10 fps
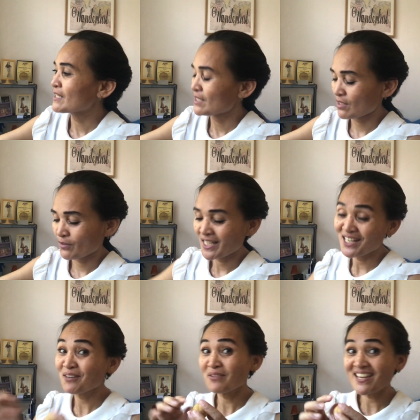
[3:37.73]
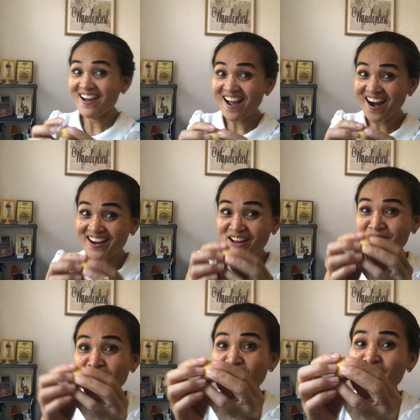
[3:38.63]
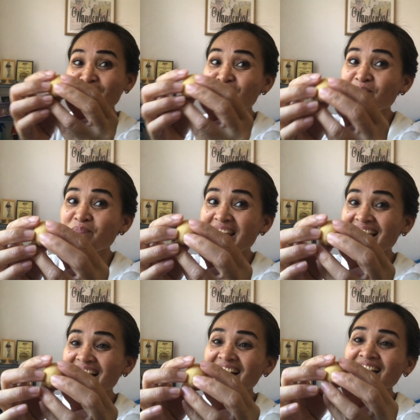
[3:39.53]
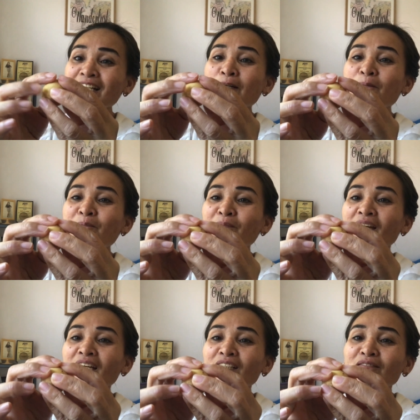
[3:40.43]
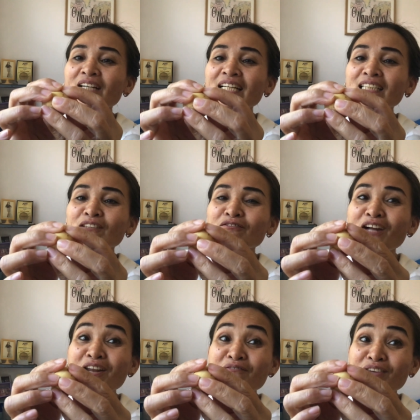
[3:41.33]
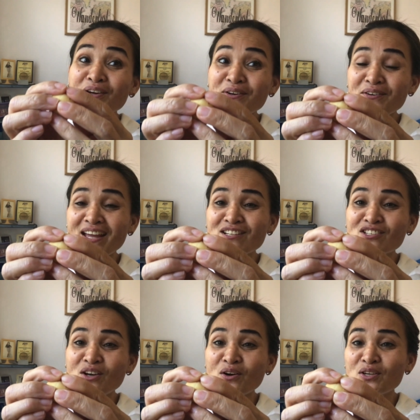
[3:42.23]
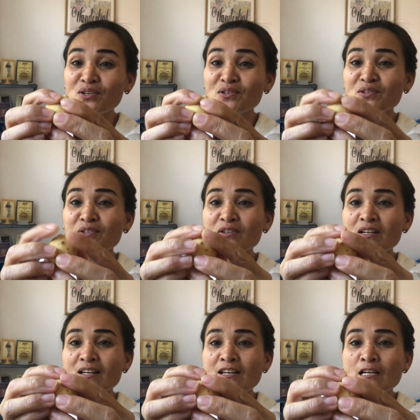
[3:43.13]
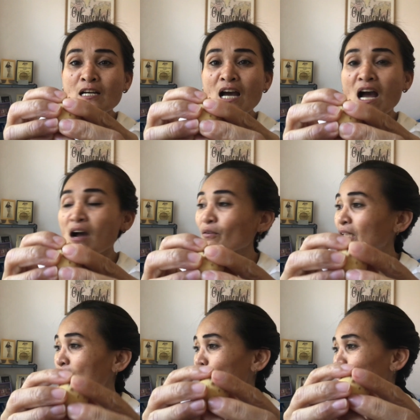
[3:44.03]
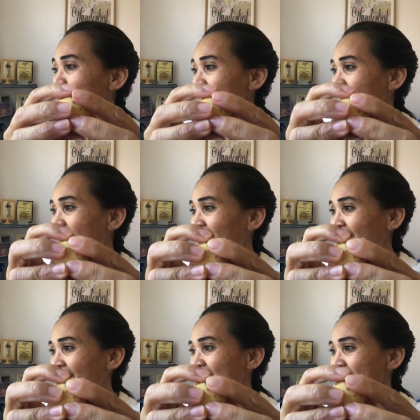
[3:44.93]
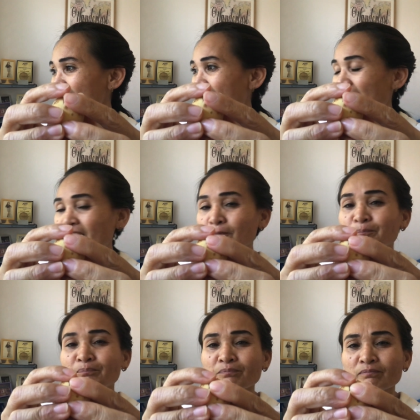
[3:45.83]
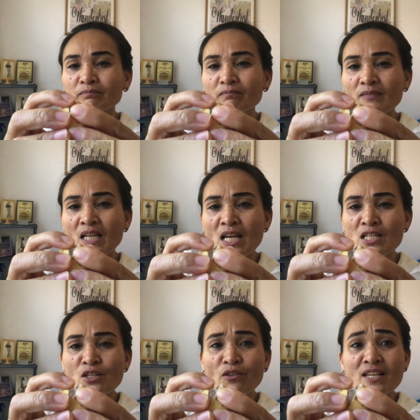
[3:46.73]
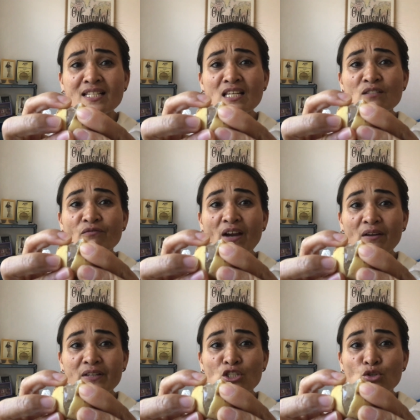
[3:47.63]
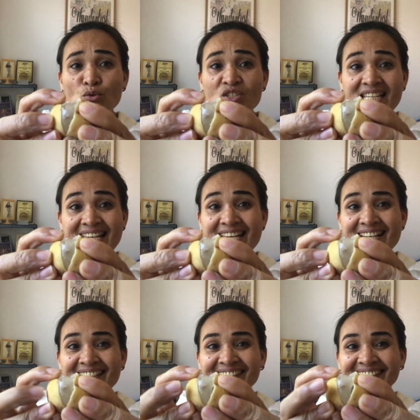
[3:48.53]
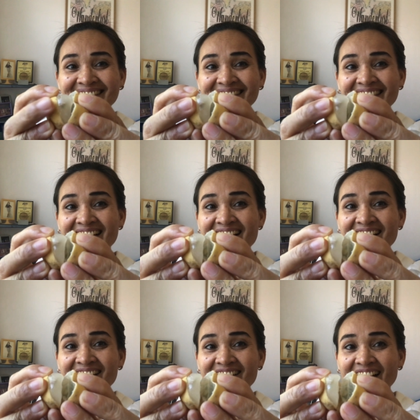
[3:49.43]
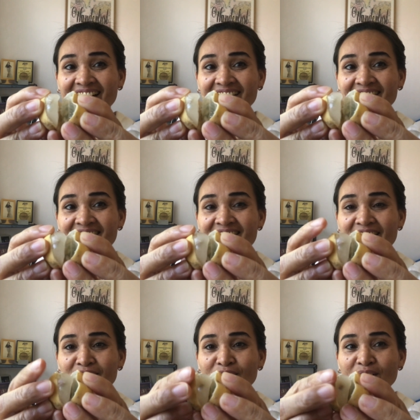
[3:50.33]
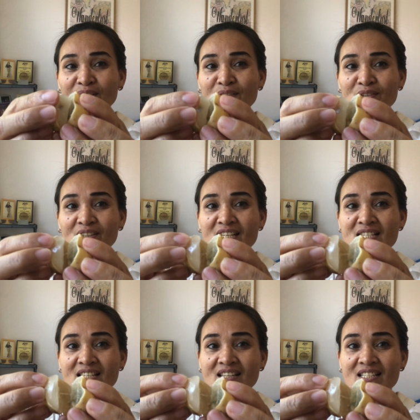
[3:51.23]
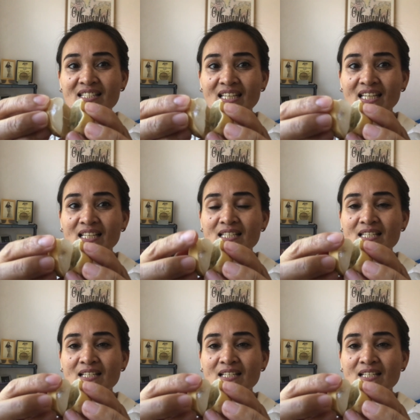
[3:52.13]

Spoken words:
So here we are. I'm going to peel it right in front of you and show you how it looks like inside. So this is very juicy. There you go. You can see the seeds.